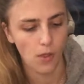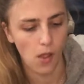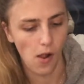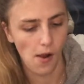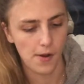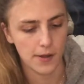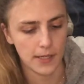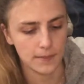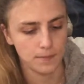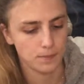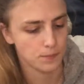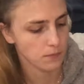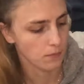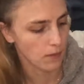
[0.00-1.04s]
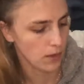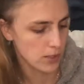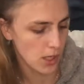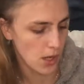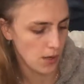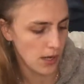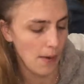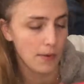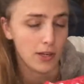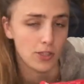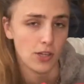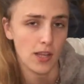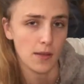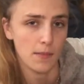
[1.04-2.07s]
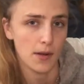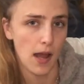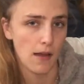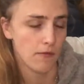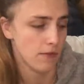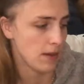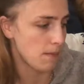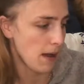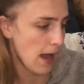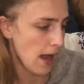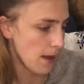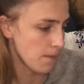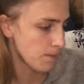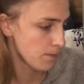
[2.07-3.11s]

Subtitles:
Alright, so now we're going to try the banoffee pie,